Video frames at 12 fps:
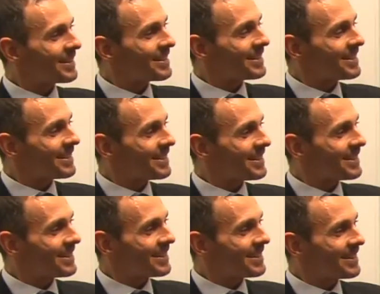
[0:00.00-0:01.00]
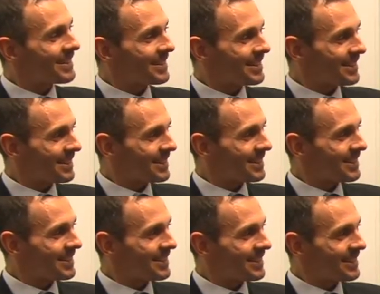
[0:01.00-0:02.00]

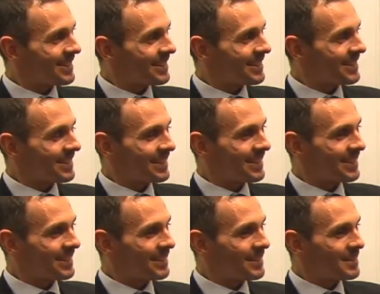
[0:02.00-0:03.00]
[no speech]